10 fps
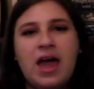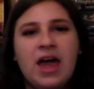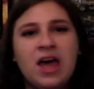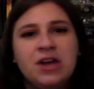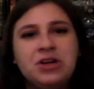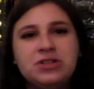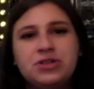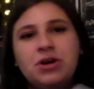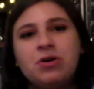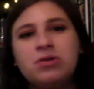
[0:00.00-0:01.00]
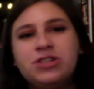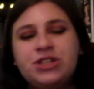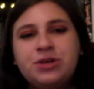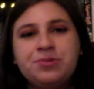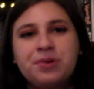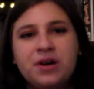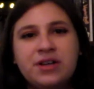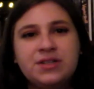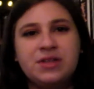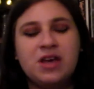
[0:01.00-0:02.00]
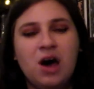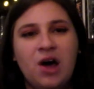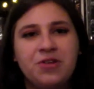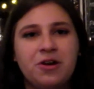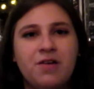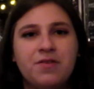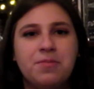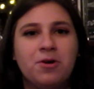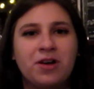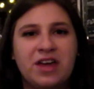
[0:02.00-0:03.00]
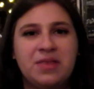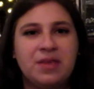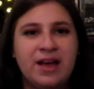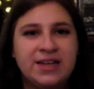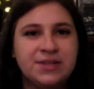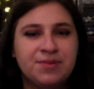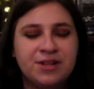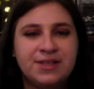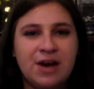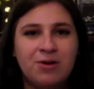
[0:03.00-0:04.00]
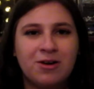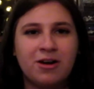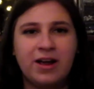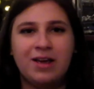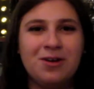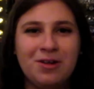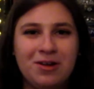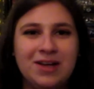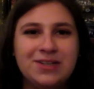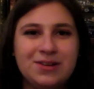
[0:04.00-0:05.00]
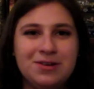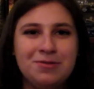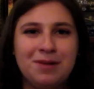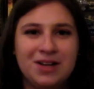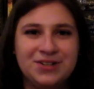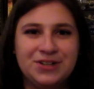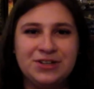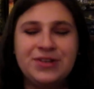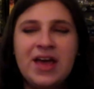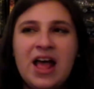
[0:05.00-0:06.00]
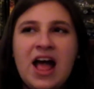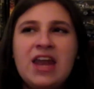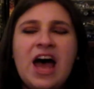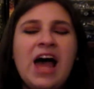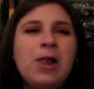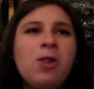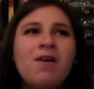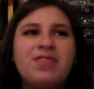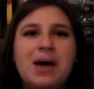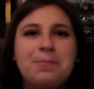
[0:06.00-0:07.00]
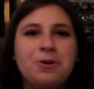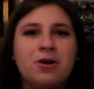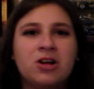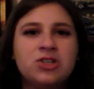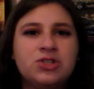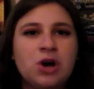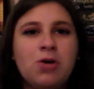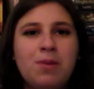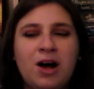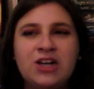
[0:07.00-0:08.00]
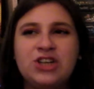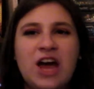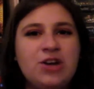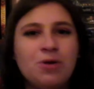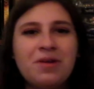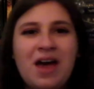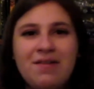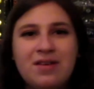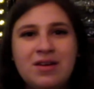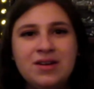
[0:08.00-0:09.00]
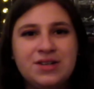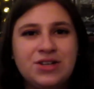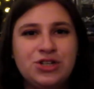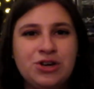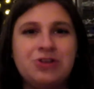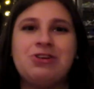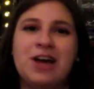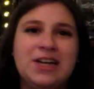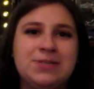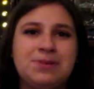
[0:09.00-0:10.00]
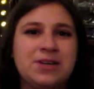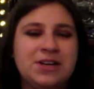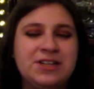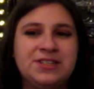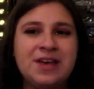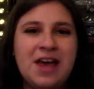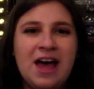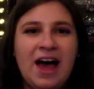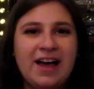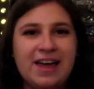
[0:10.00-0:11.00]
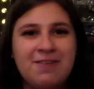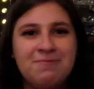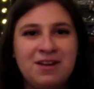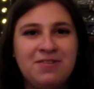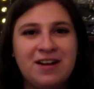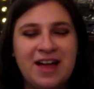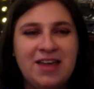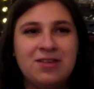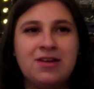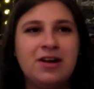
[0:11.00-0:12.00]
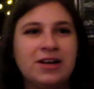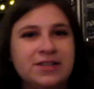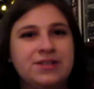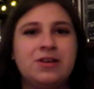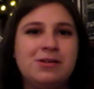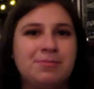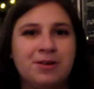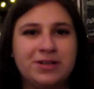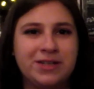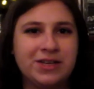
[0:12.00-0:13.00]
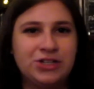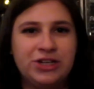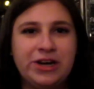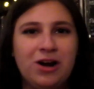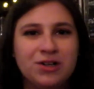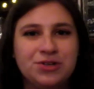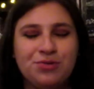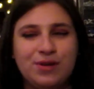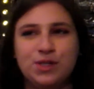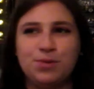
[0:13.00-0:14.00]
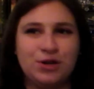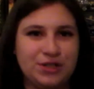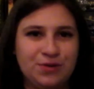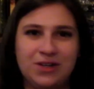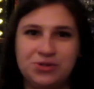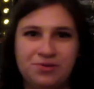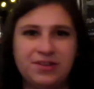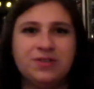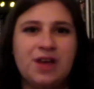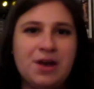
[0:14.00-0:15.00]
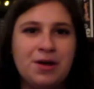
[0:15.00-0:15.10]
And so she was the author of the book in last month's Owl Crate called Eliza and Her Monsters. And I love that book so much. I don't have it to show you guys because I gave my friend Caitlin a gazillion books because she also reads books and writes reviews on